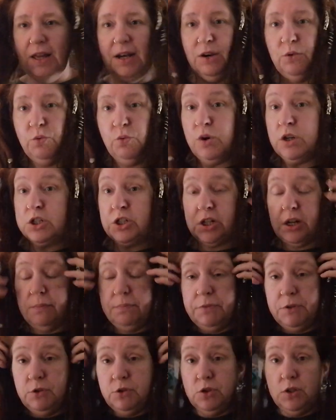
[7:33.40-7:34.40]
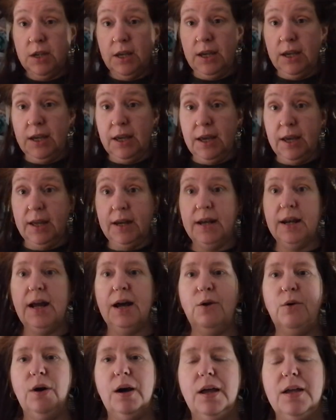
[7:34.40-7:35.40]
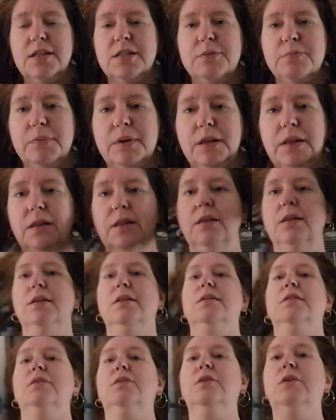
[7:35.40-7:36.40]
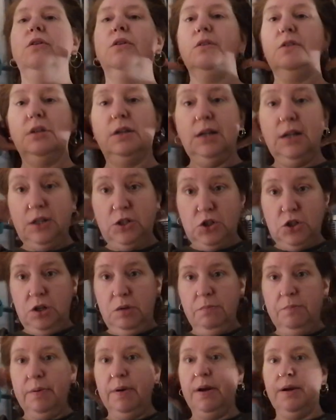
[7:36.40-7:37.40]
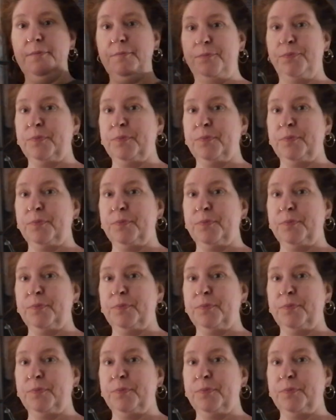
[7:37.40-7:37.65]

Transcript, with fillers: and I washed them today and now I smell all the Nag Champa.